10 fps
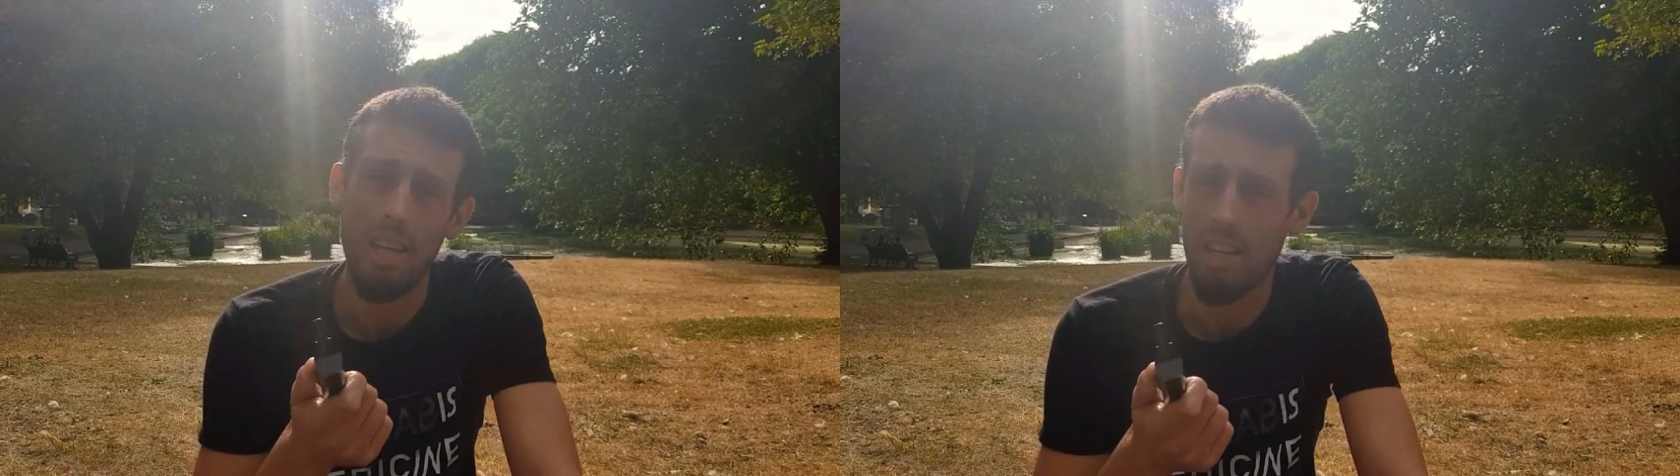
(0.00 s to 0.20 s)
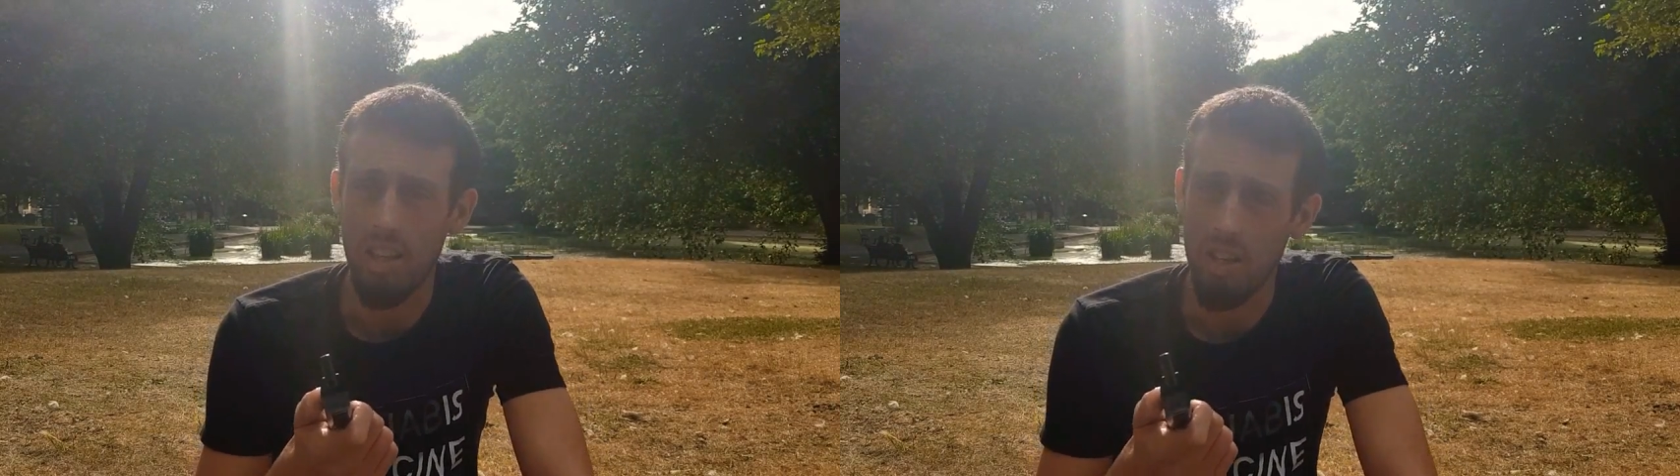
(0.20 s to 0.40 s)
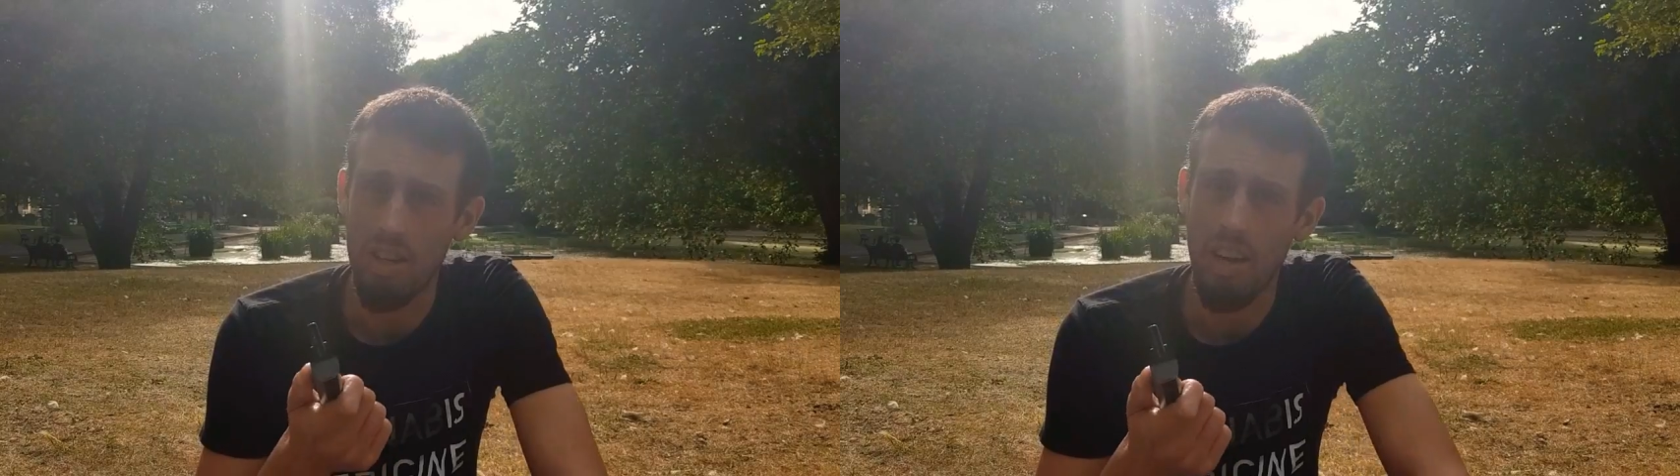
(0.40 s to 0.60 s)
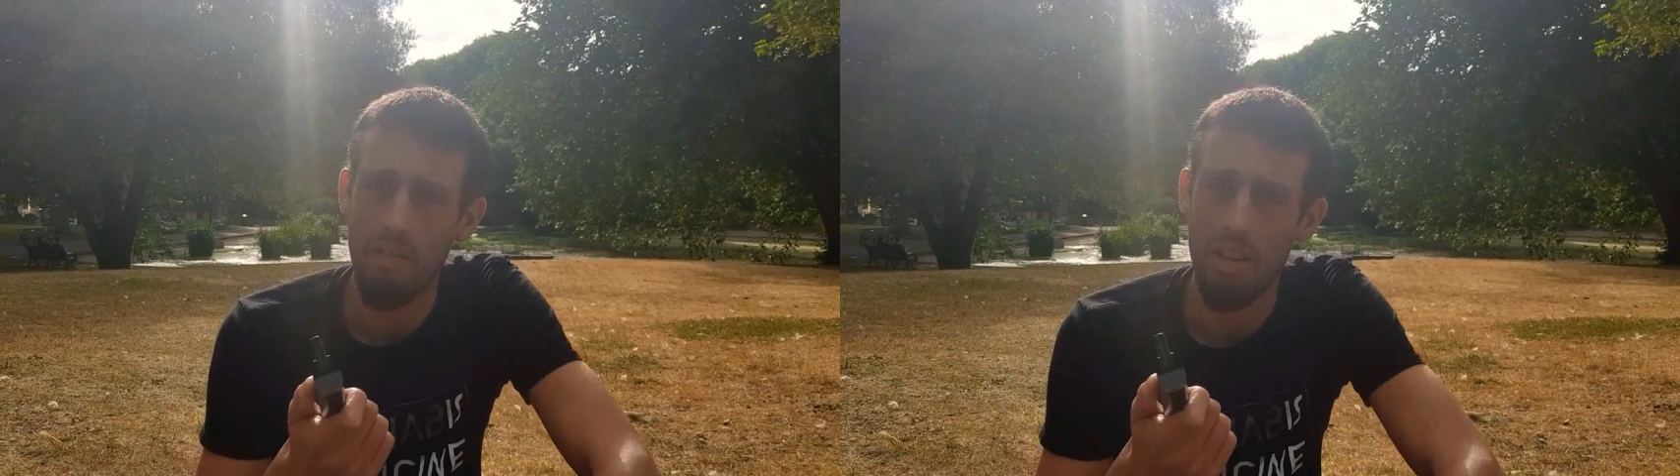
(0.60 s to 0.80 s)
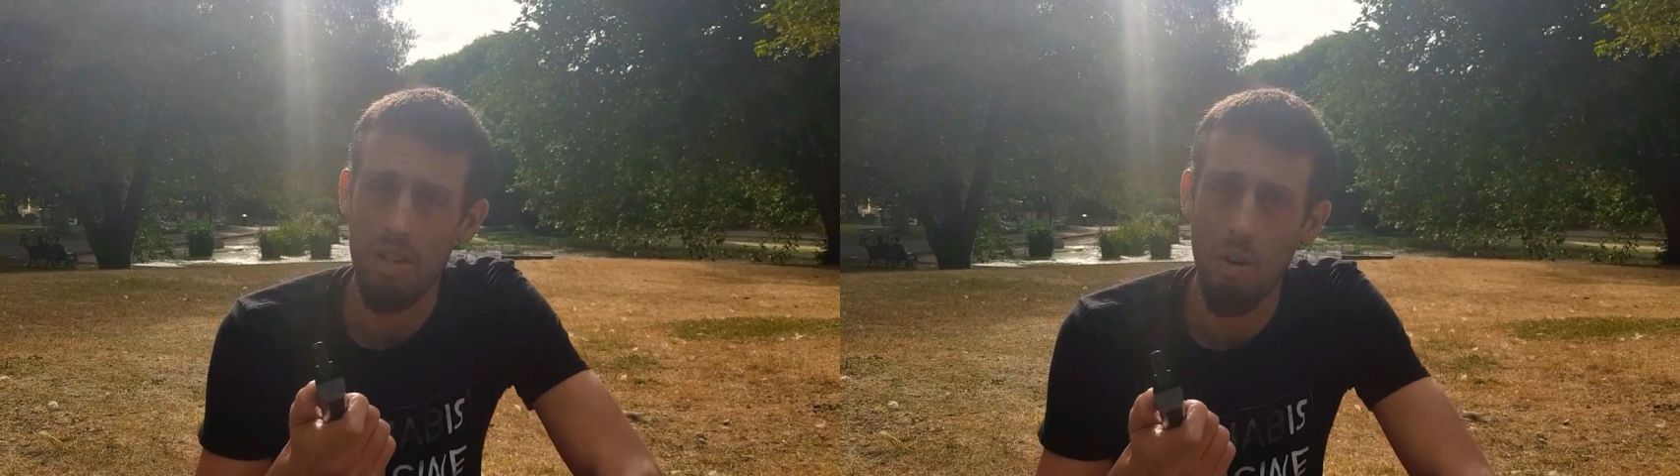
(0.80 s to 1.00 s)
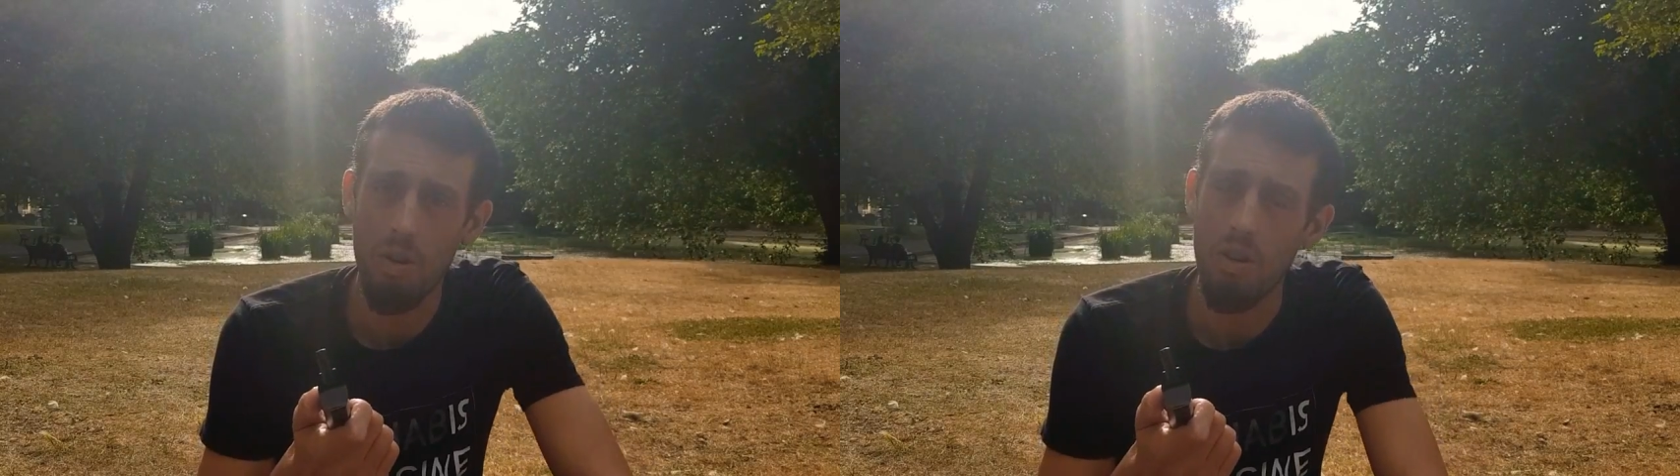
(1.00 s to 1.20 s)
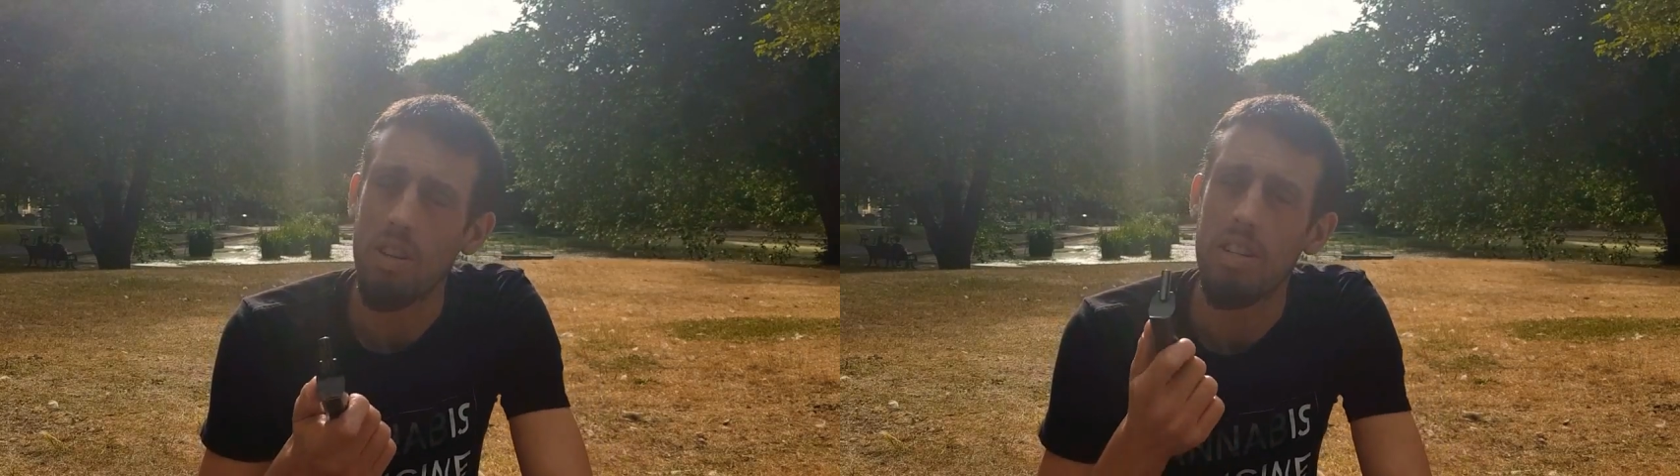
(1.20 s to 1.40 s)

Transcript: is something that you're definitely sold on,